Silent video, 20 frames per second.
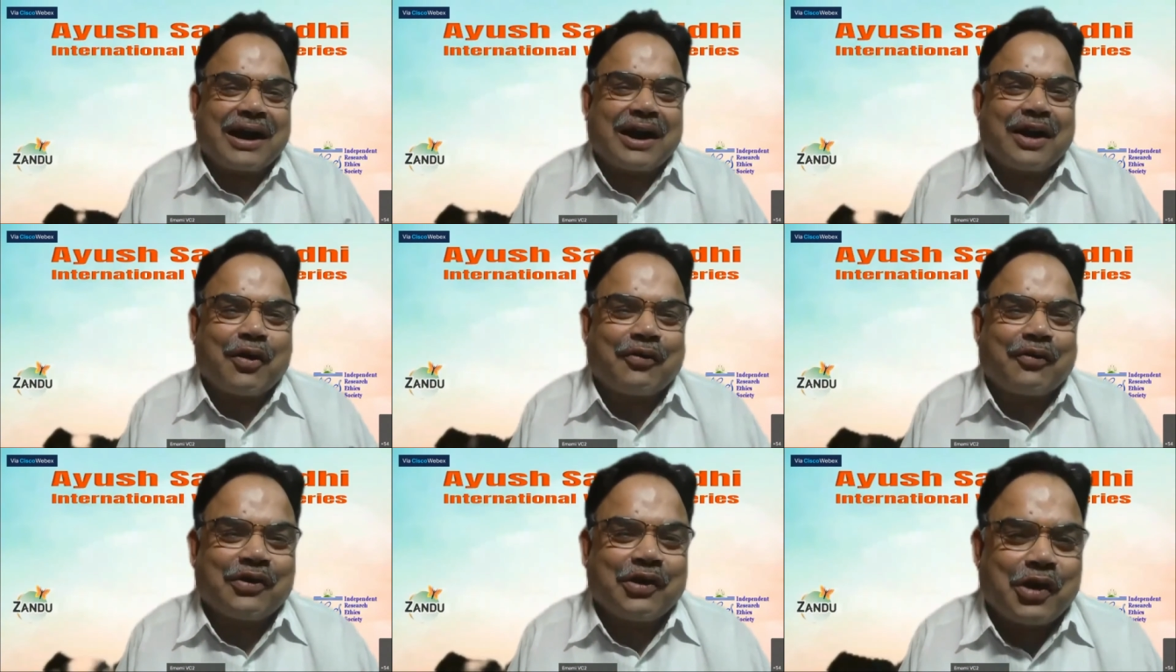
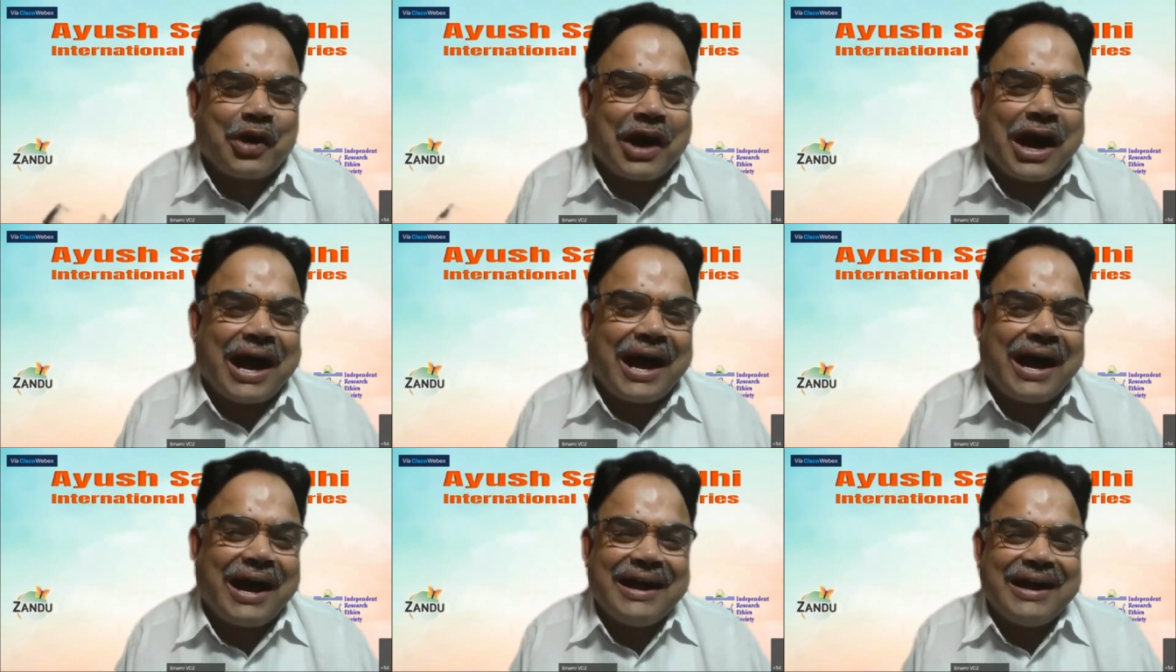maran
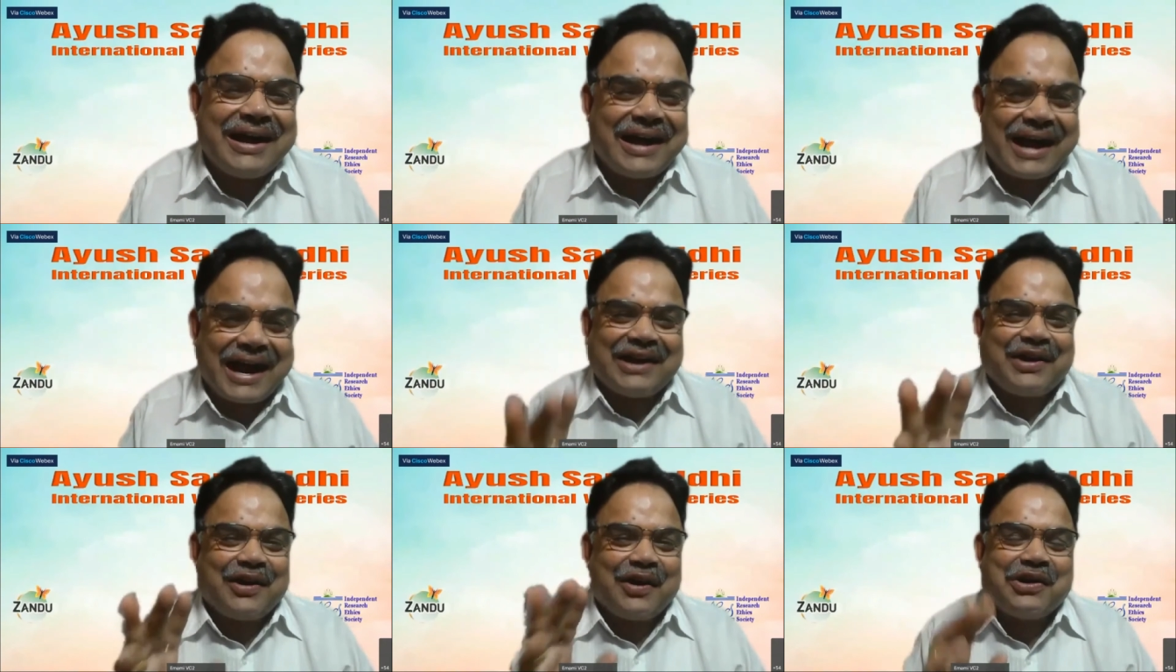of
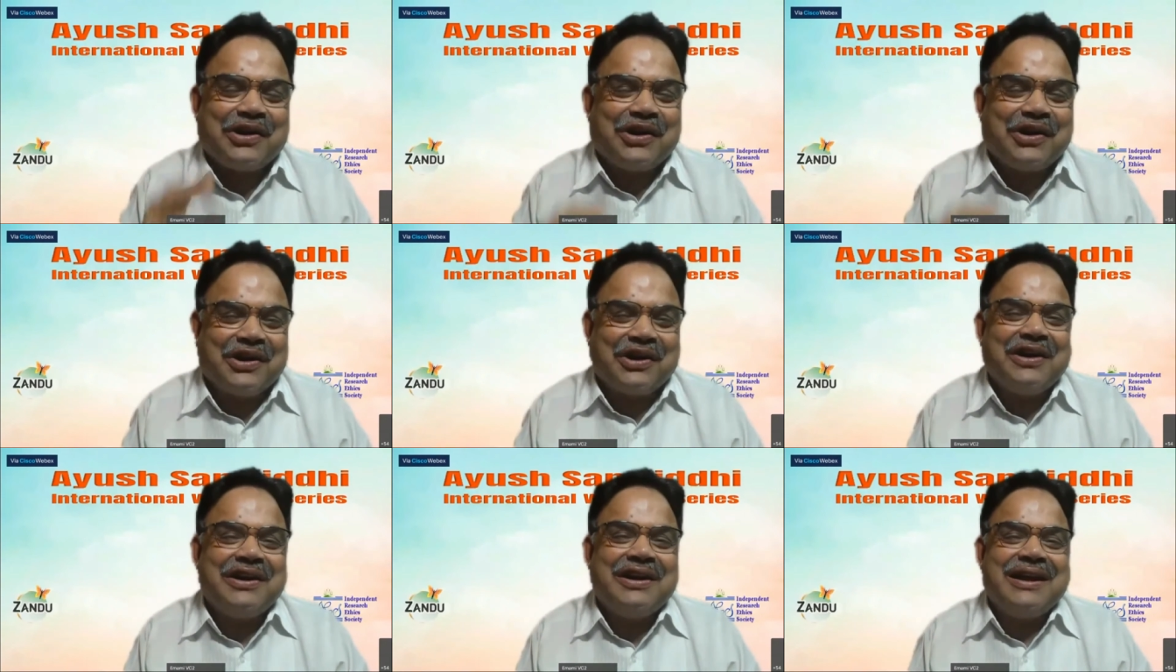loha
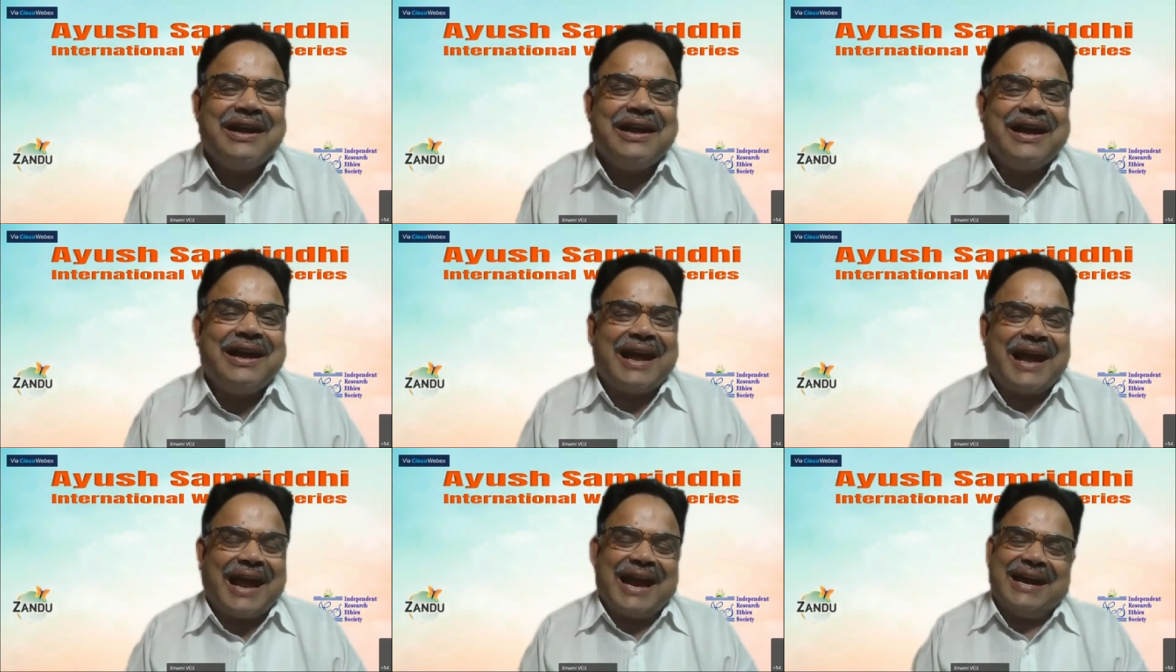i don't
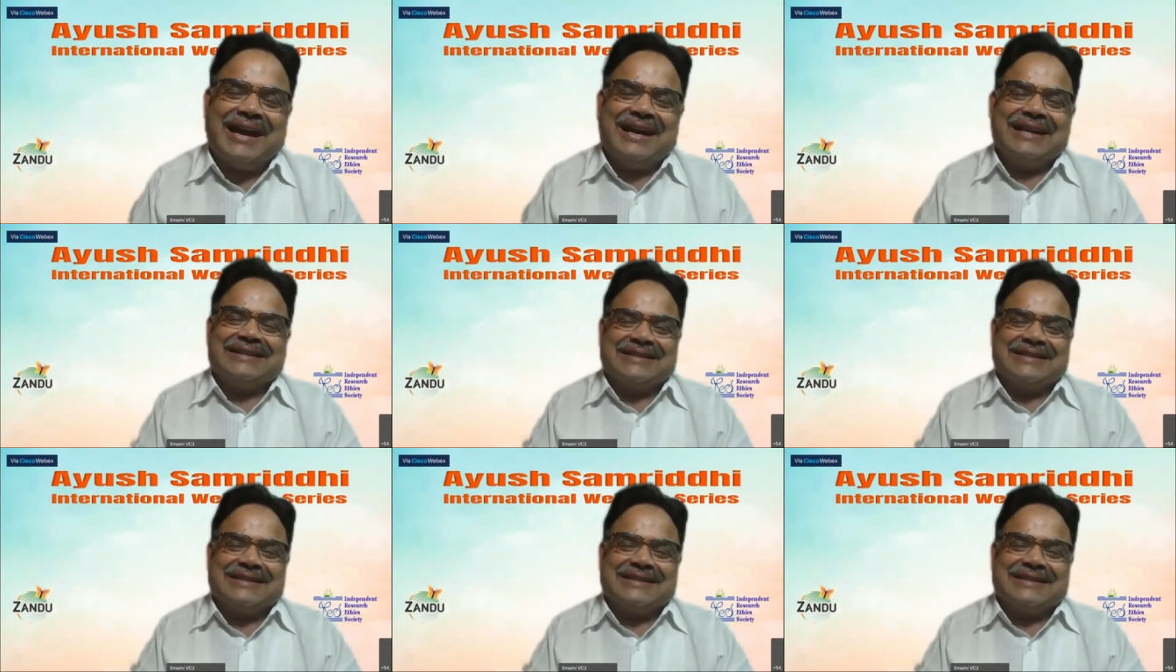know